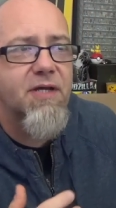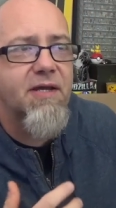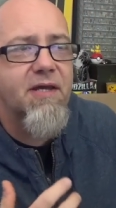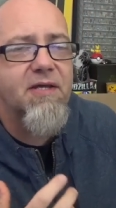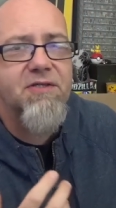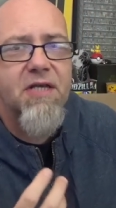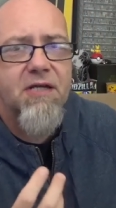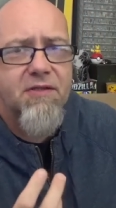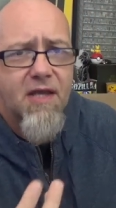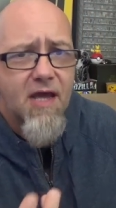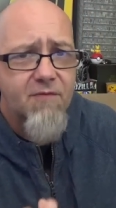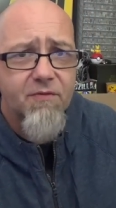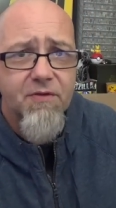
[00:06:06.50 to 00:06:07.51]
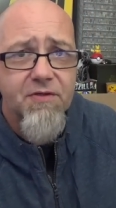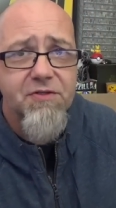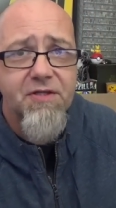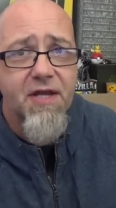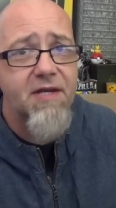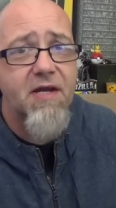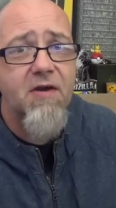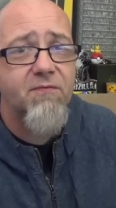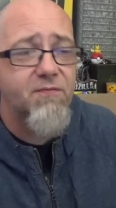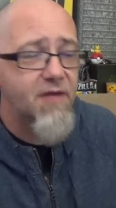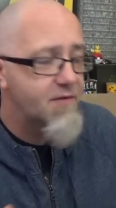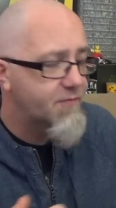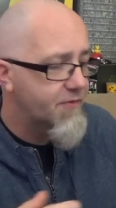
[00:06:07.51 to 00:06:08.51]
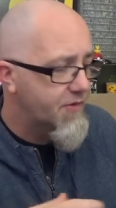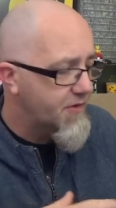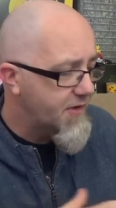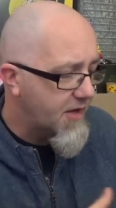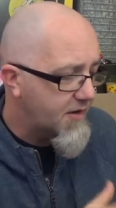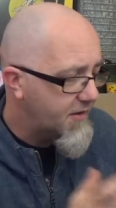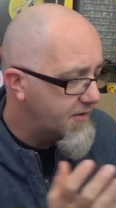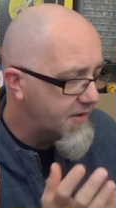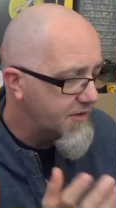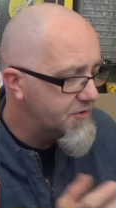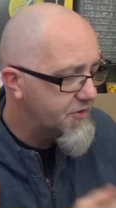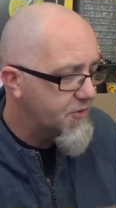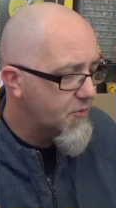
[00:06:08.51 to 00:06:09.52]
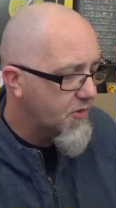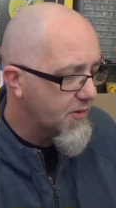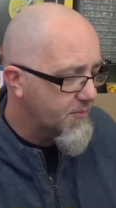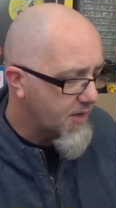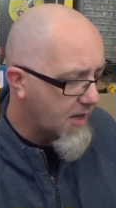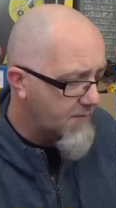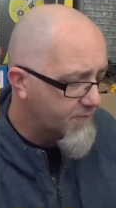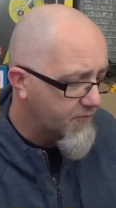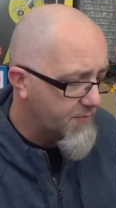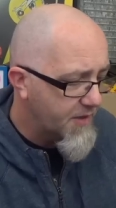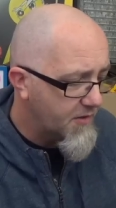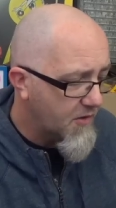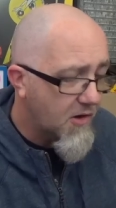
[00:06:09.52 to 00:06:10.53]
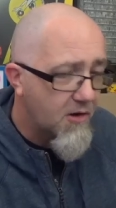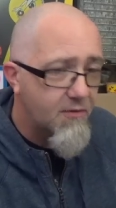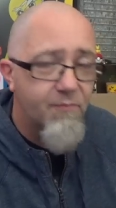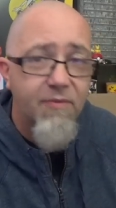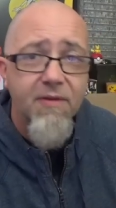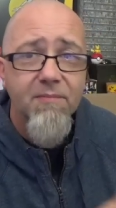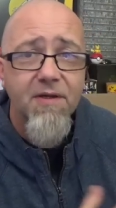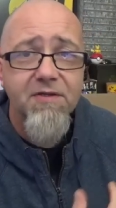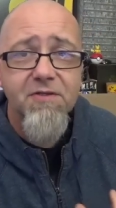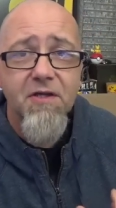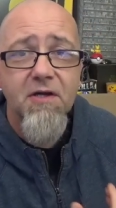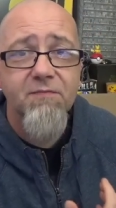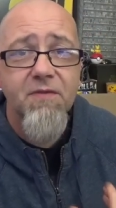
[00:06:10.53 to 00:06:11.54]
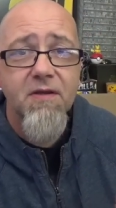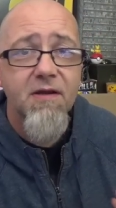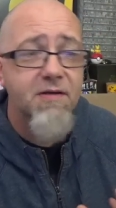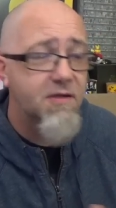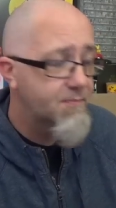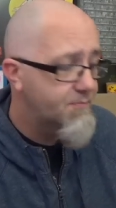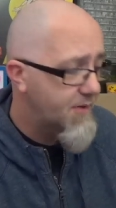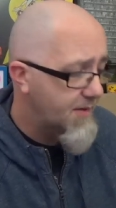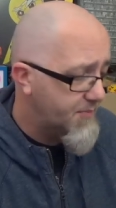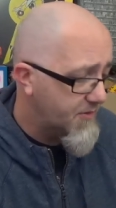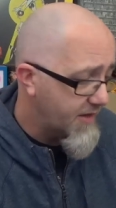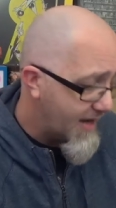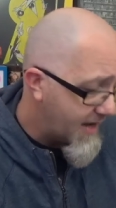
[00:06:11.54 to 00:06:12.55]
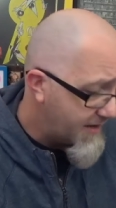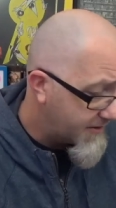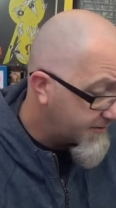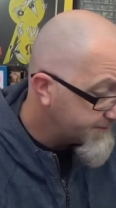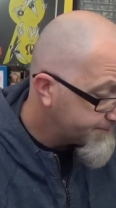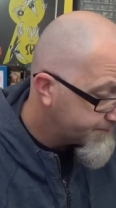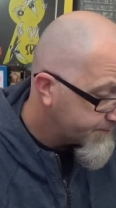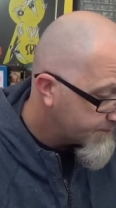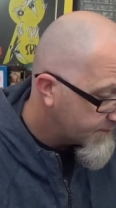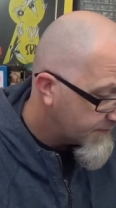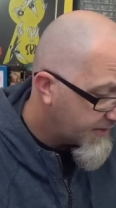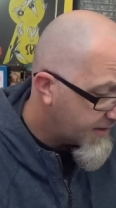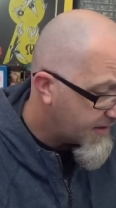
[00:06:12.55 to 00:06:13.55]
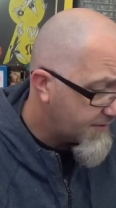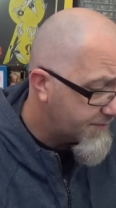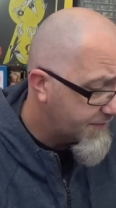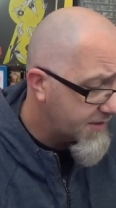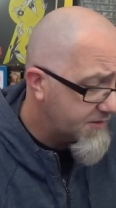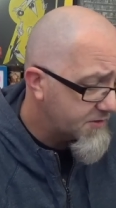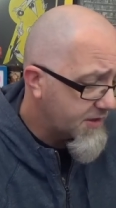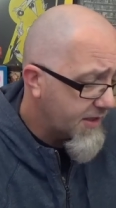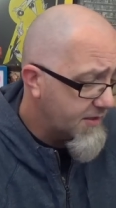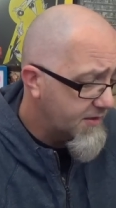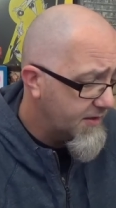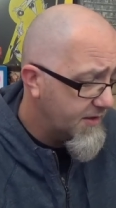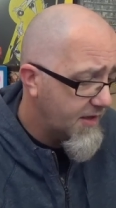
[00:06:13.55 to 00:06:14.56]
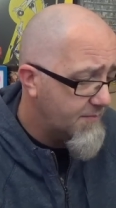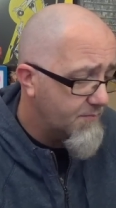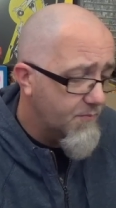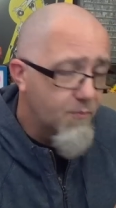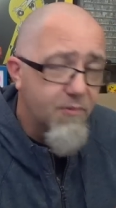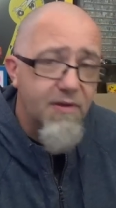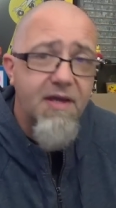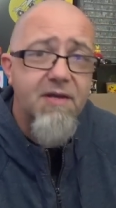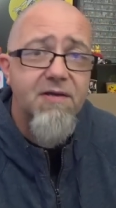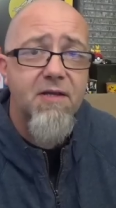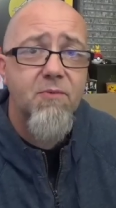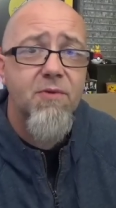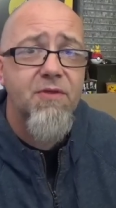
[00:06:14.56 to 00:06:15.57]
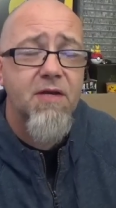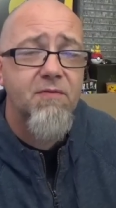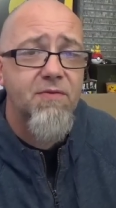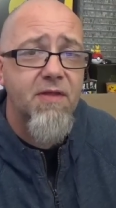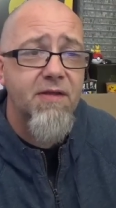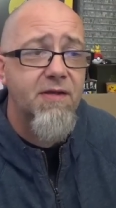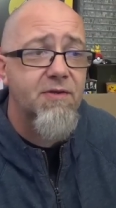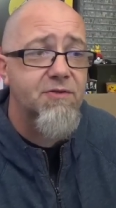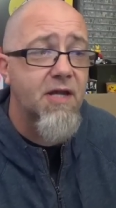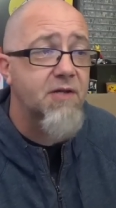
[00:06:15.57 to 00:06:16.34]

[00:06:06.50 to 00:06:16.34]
I can't say that they have a real standout flavor. They're not an issue or a problem for me at all. Myself, the onion pepper hater, yeah, they just kind of like blend in with everything else.